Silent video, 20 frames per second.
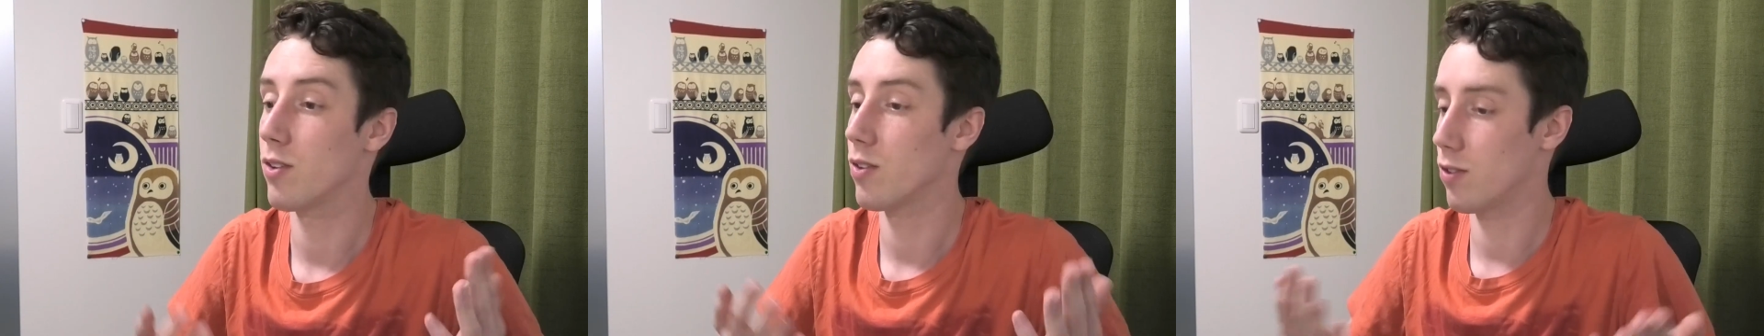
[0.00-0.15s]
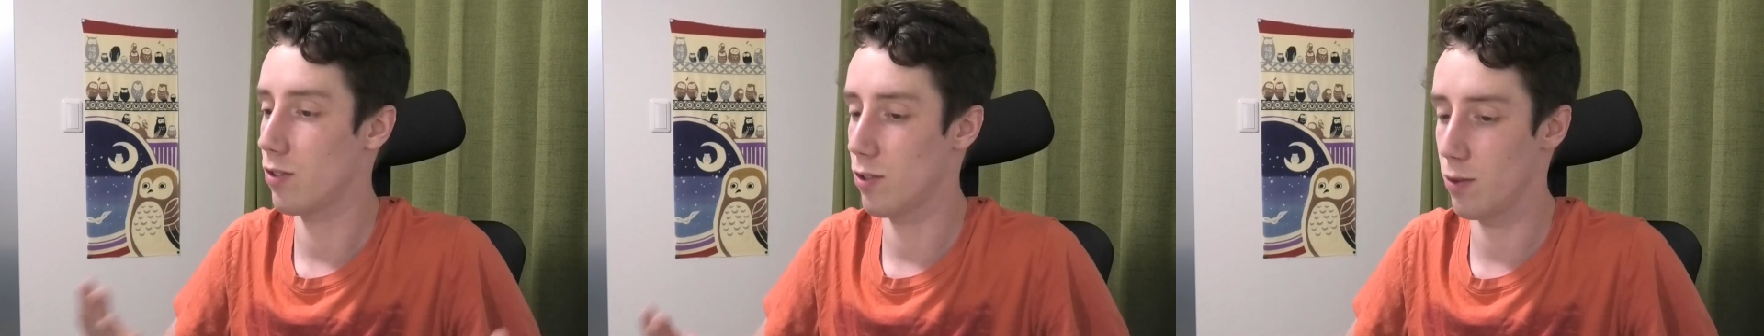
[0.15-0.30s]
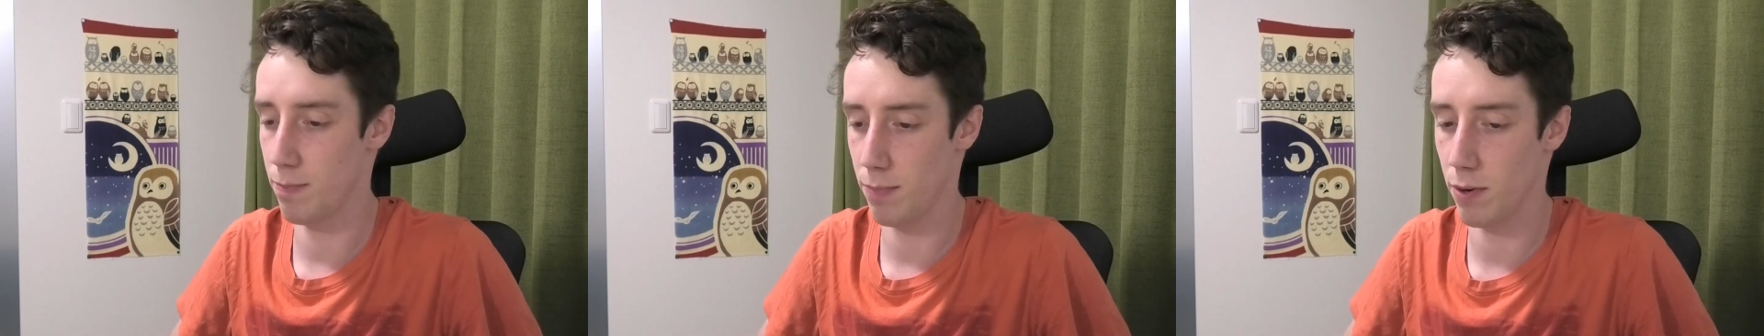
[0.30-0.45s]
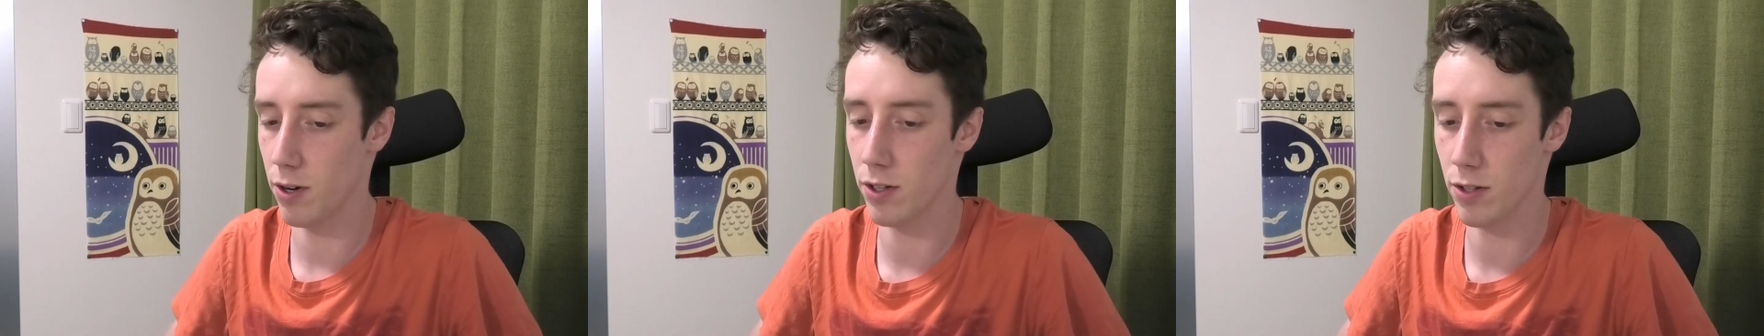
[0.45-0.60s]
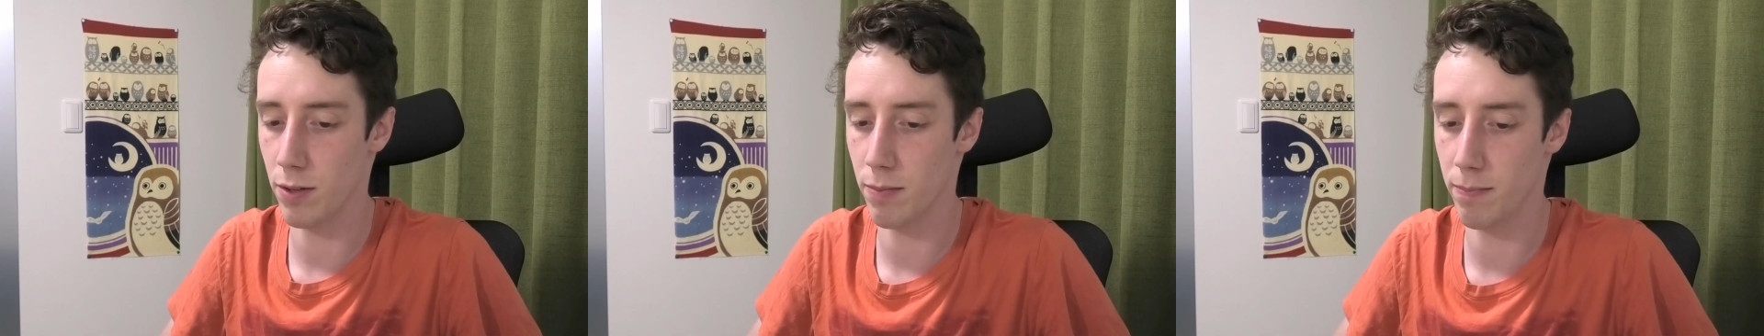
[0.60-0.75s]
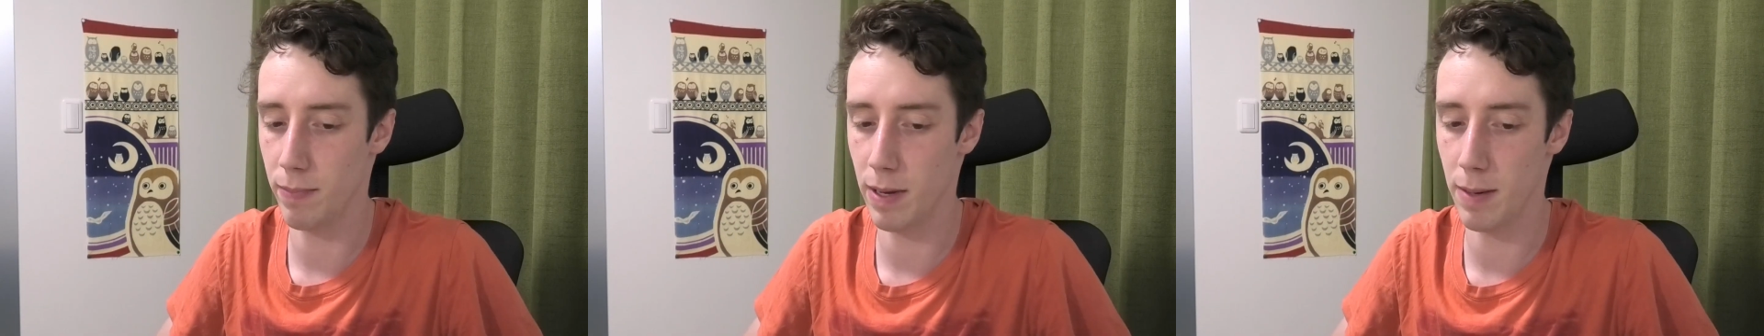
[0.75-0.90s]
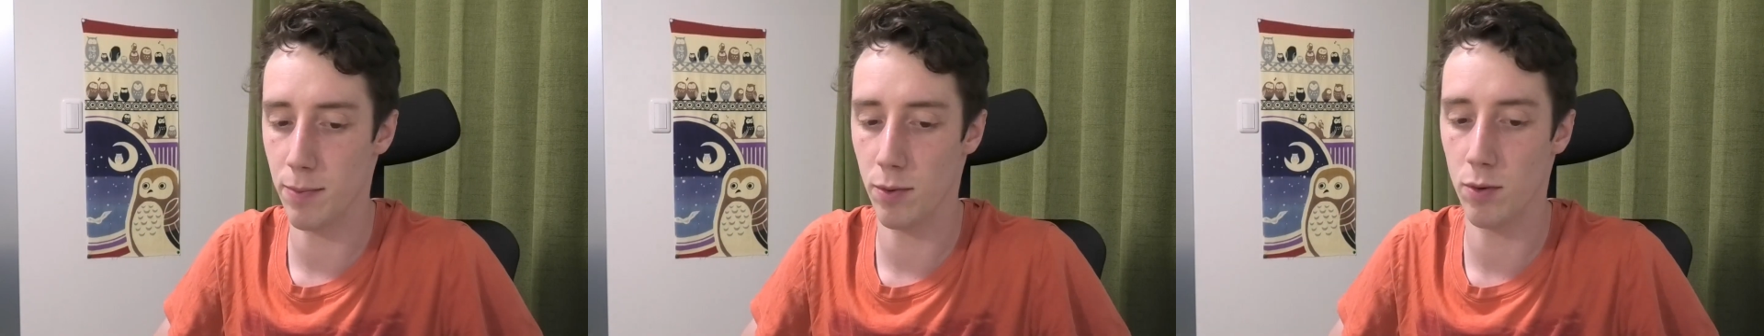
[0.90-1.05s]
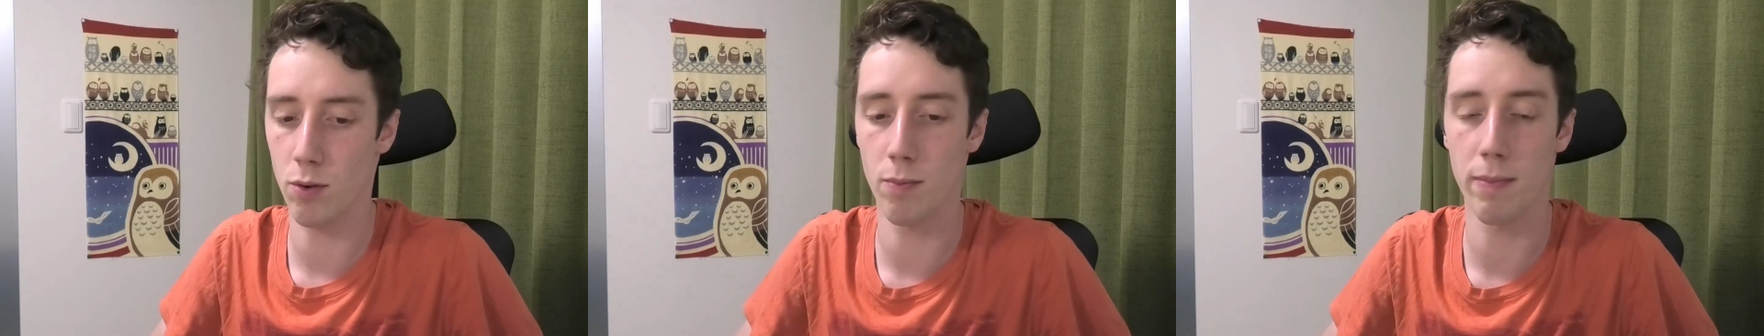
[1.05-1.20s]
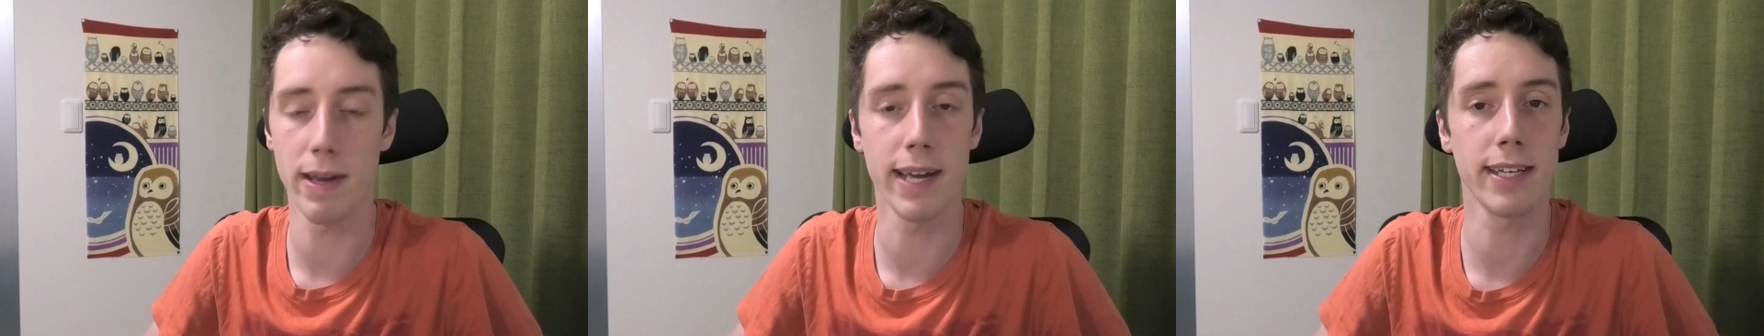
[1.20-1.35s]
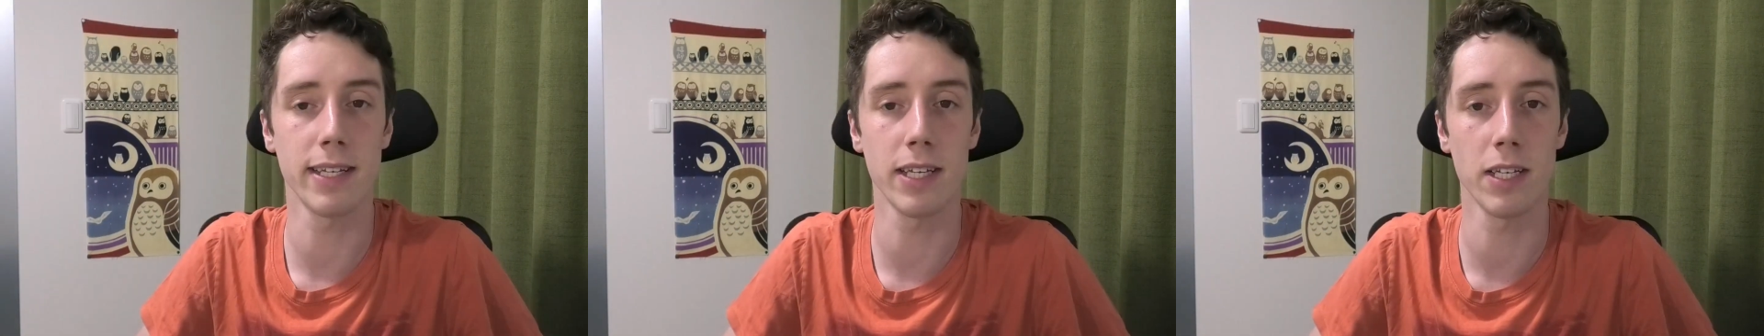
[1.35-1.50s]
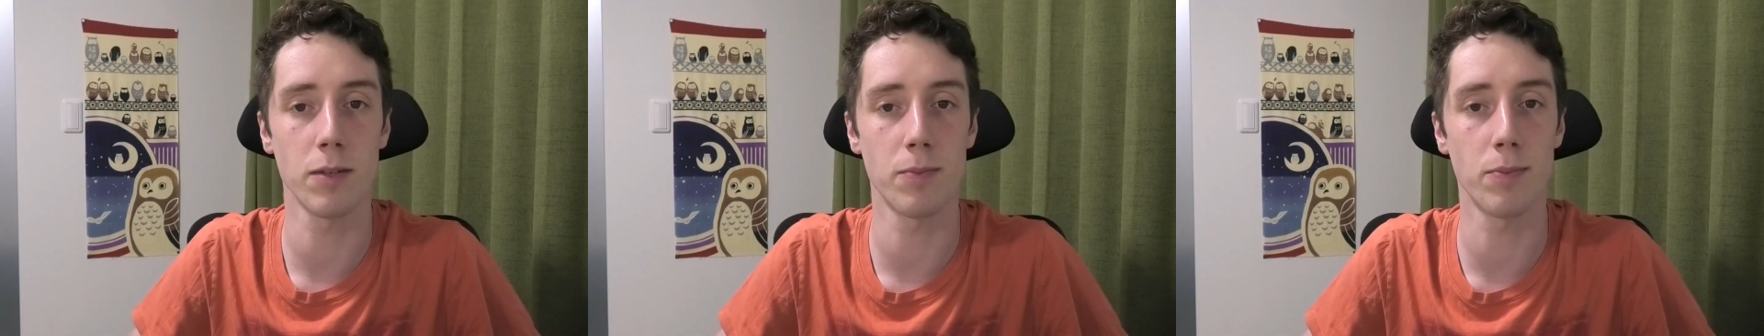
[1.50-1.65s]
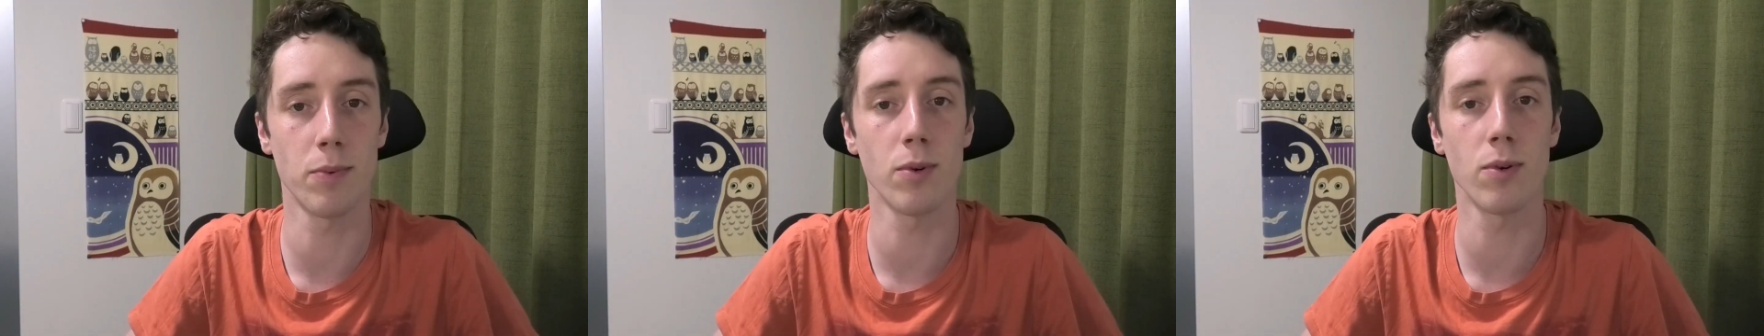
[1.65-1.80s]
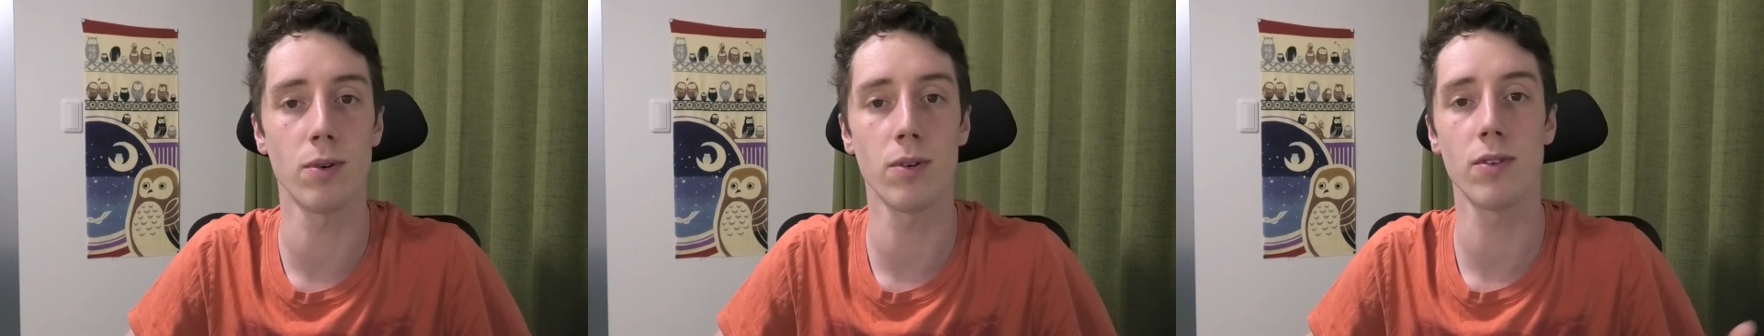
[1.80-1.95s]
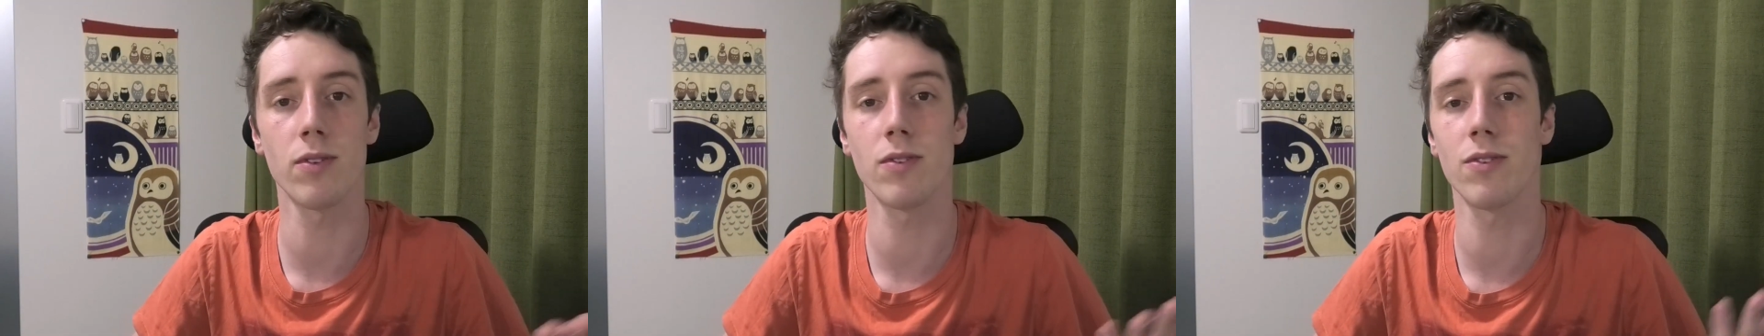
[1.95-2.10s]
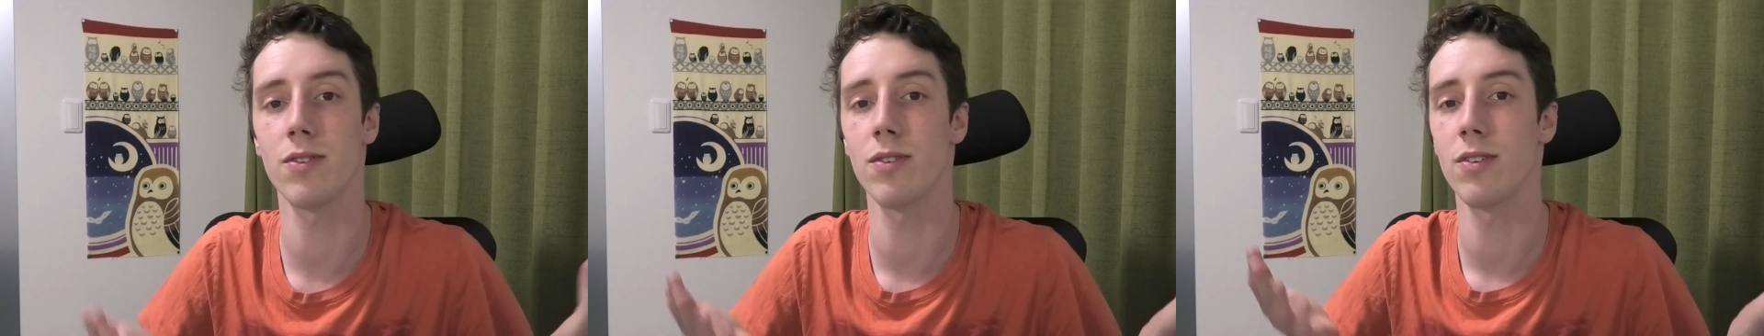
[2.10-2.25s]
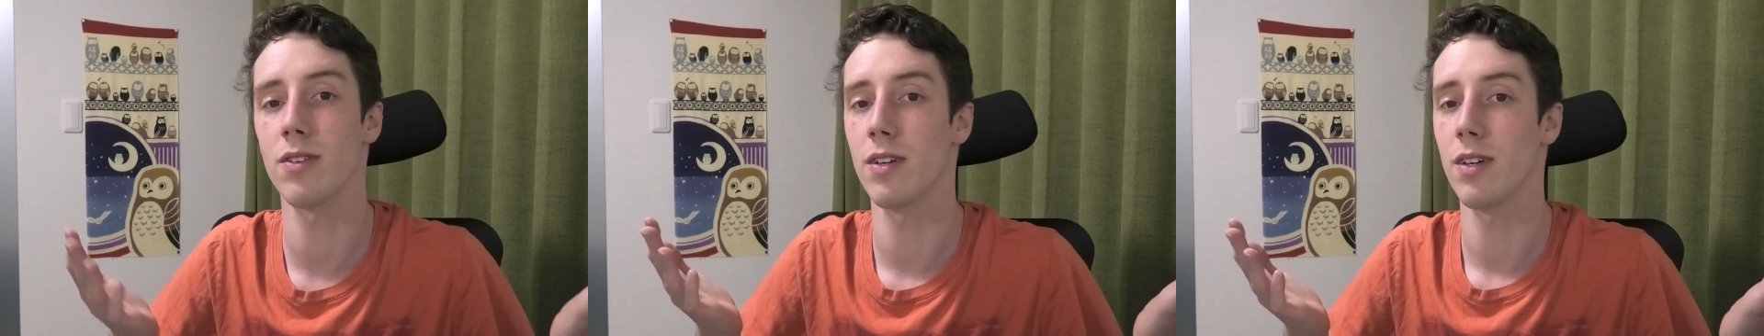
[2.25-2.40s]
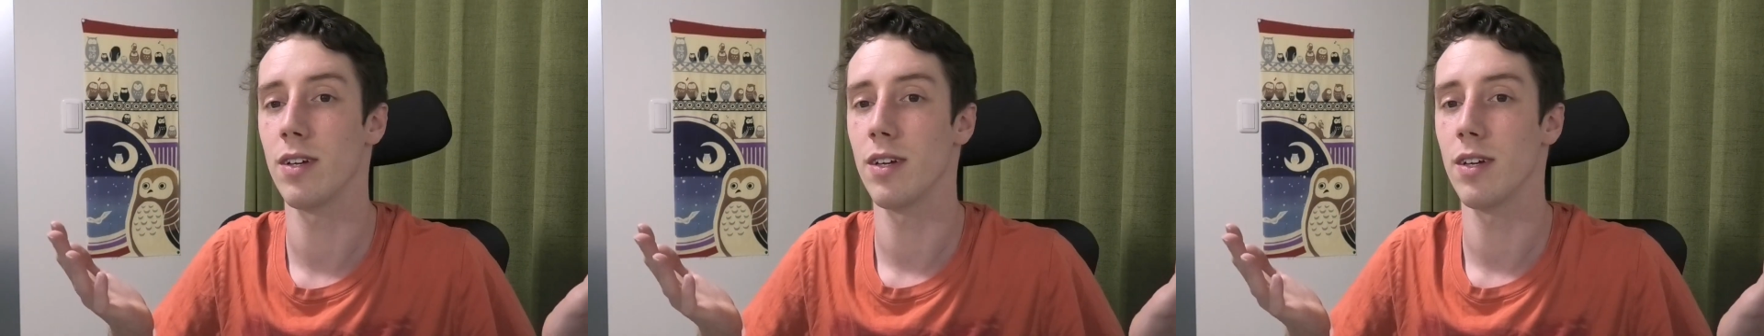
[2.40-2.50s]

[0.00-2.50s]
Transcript: support some people who make these books.